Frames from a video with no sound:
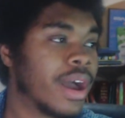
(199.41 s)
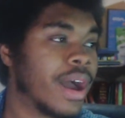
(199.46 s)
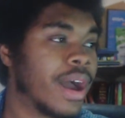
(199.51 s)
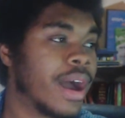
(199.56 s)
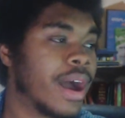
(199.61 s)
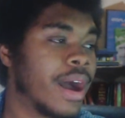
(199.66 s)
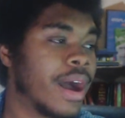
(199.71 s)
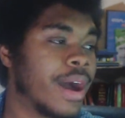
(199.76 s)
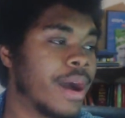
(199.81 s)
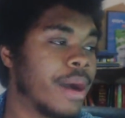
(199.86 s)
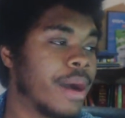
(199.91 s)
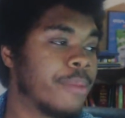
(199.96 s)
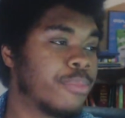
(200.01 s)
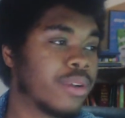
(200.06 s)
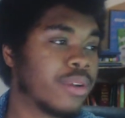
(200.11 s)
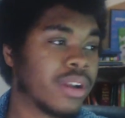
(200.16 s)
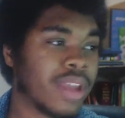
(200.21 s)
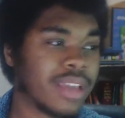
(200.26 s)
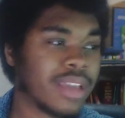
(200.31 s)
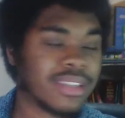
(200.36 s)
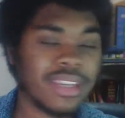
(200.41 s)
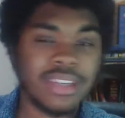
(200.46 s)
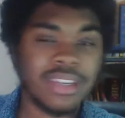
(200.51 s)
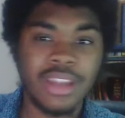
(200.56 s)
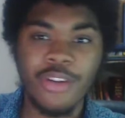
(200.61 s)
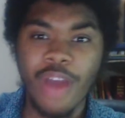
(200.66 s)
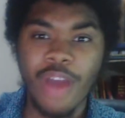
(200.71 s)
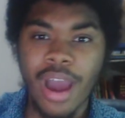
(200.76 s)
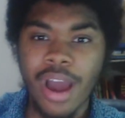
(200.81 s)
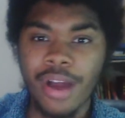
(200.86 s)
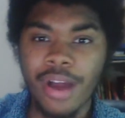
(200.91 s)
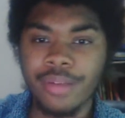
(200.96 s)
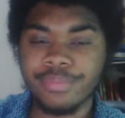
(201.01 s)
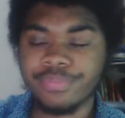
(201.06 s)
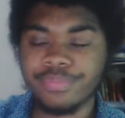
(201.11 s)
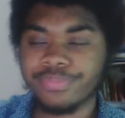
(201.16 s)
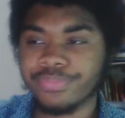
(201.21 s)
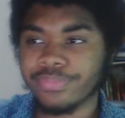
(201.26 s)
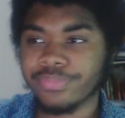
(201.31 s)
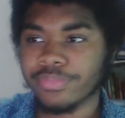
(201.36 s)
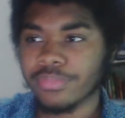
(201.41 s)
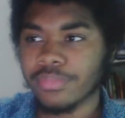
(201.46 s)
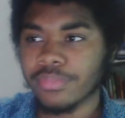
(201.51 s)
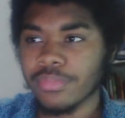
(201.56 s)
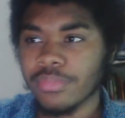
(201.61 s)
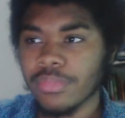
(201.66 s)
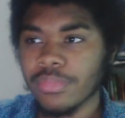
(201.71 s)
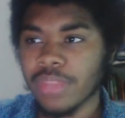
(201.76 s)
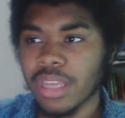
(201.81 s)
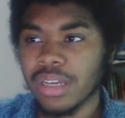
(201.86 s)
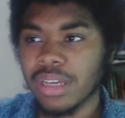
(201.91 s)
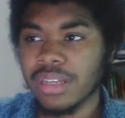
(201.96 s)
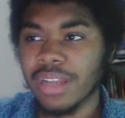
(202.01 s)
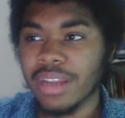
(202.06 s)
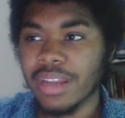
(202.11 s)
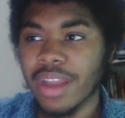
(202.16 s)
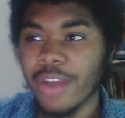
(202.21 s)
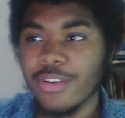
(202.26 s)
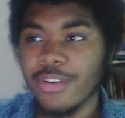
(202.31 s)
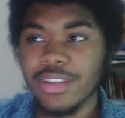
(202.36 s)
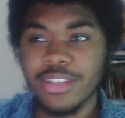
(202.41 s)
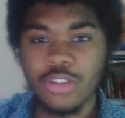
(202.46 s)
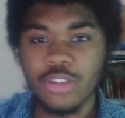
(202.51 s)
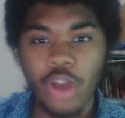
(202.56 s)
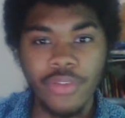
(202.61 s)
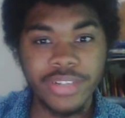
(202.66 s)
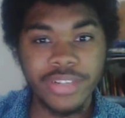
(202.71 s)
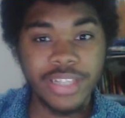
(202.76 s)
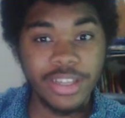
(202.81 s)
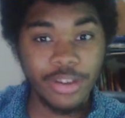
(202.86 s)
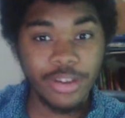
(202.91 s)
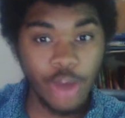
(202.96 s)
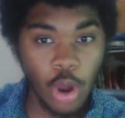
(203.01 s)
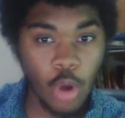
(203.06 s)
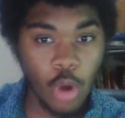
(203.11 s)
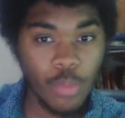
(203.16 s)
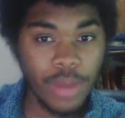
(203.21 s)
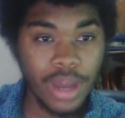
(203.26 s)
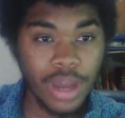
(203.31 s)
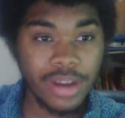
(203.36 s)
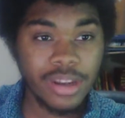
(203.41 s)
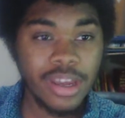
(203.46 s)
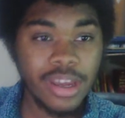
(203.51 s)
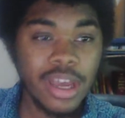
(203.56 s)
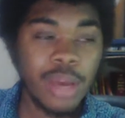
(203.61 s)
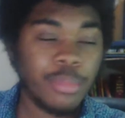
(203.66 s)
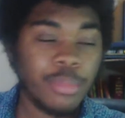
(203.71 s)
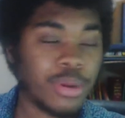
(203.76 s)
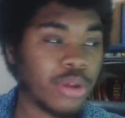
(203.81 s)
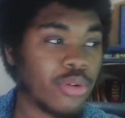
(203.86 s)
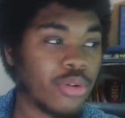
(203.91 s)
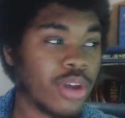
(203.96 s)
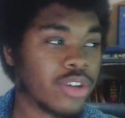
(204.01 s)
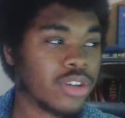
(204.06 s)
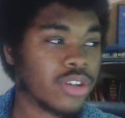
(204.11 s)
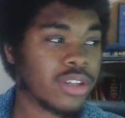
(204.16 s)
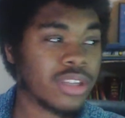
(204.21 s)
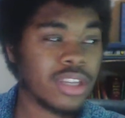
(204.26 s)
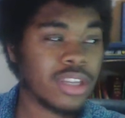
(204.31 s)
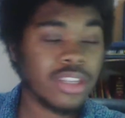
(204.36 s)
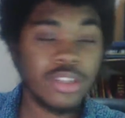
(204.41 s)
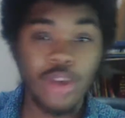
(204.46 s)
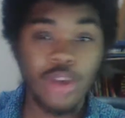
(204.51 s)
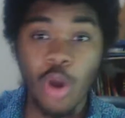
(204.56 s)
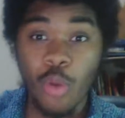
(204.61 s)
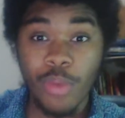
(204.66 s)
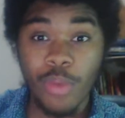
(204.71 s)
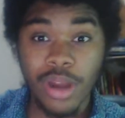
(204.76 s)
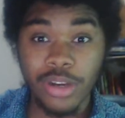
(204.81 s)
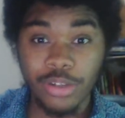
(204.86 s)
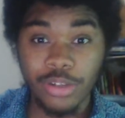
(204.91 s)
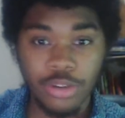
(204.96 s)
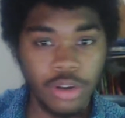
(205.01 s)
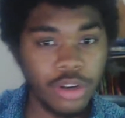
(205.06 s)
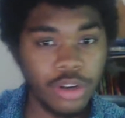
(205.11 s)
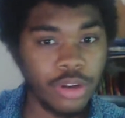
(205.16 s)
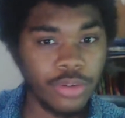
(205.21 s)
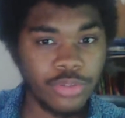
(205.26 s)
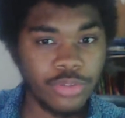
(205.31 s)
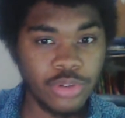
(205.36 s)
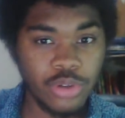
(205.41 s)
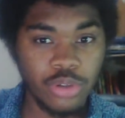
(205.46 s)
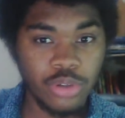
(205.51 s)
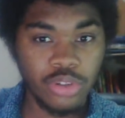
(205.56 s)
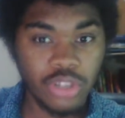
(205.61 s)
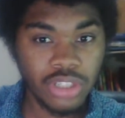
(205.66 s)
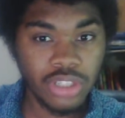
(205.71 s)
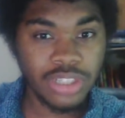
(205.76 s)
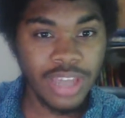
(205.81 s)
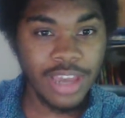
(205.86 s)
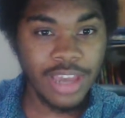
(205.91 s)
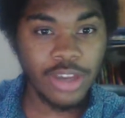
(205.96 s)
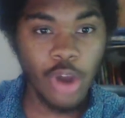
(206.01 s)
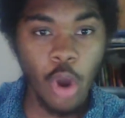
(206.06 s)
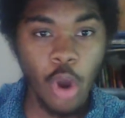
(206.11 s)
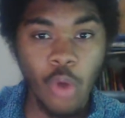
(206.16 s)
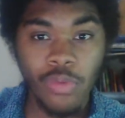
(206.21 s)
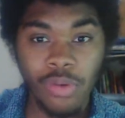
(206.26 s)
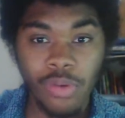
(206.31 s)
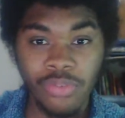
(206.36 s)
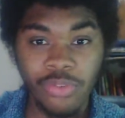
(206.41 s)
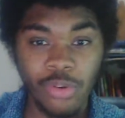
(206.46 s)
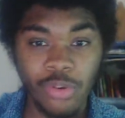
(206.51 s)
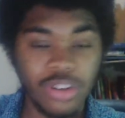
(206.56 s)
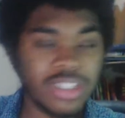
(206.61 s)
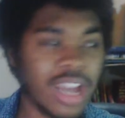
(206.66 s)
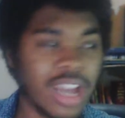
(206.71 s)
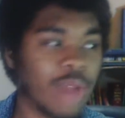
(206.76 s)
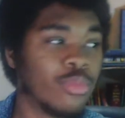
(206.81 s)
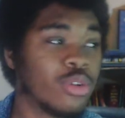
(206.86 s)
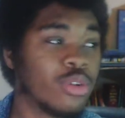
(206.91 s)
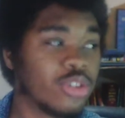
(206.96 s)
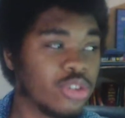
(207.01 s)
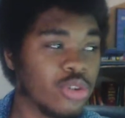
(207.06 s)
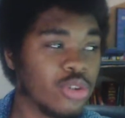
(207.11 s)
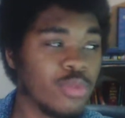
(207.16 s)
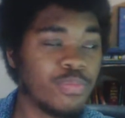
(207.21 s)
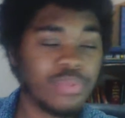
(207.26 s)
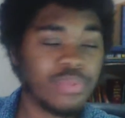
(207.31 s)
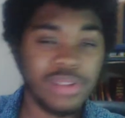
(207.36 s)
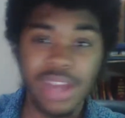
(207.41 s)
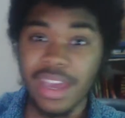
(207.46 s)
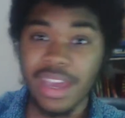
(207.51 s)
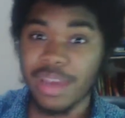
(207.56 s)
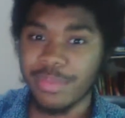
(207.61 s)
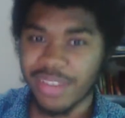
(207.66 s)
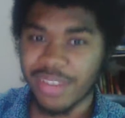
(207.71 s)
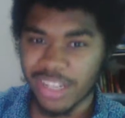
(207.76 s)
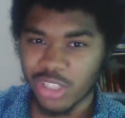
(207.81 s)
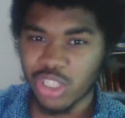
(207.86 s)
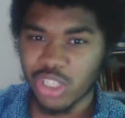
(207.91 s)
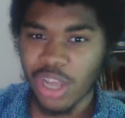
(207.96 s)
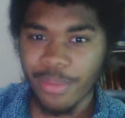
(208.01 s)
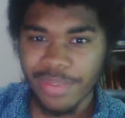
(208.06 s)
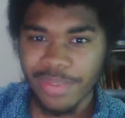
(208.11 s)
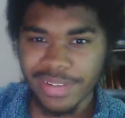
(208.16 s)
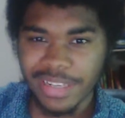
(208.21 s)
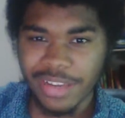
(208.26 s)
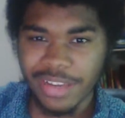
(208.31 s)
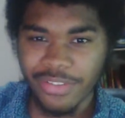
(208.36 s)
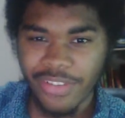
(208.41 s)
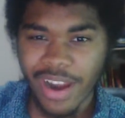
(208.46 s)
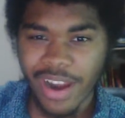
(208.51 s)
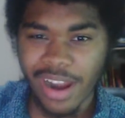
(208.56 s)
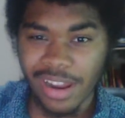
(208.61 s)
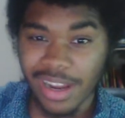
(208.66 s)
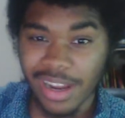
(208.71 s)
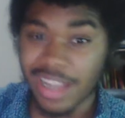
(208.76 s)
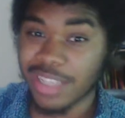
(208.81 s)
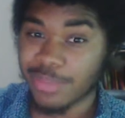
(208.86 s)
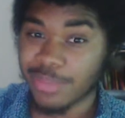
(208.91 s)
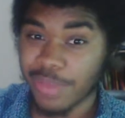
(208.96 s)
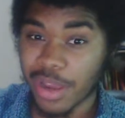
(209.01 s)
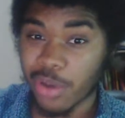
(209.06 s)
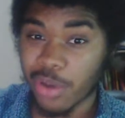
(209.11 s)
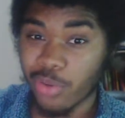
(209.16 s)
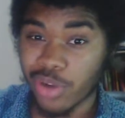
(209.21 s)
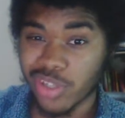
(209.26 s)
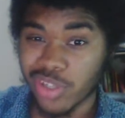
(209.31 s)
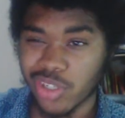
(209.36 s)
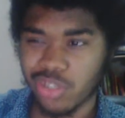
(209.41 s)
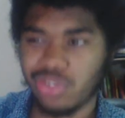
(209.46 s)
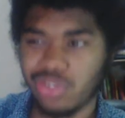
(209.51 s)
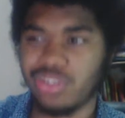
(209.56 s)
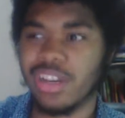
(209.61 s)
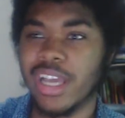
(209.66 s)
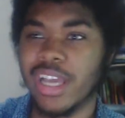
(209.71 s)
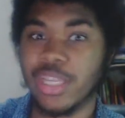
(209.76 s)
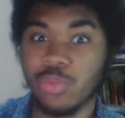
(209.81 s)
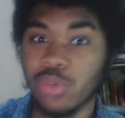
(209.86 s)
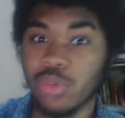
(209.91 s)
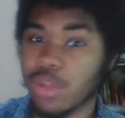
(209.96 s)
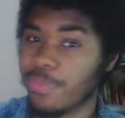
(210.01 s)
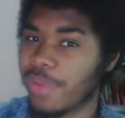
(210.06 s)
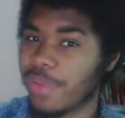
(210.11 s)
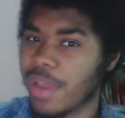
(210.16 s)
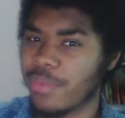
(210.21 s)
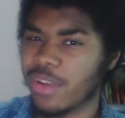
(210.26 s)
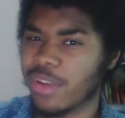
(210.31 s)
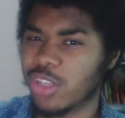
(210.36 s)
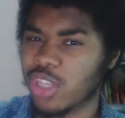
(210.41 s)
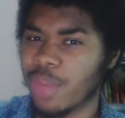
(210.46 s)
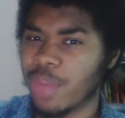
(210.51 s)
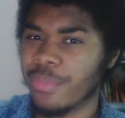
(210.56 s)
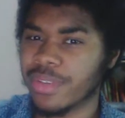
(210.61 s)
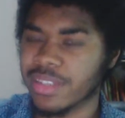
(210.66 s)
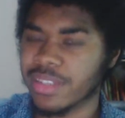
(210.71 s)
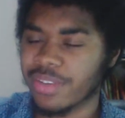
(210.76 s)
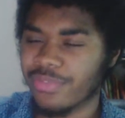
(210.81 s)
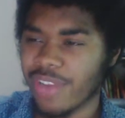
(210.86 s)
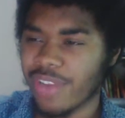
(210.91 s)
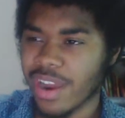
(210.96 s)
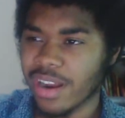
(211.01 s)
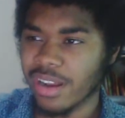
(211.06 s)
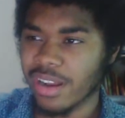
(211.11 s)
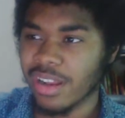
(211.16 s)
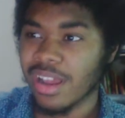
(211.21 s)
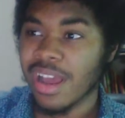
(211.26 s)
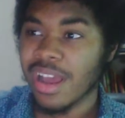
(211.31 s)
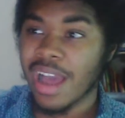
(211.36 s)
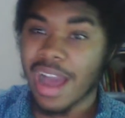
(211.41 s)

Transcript: But like I said, there is obviously Coman, but the question is Coman good enough to just take over full time? Would you play him in a Champions League final? That is my question to you guys. Would you play him in a Champions League final?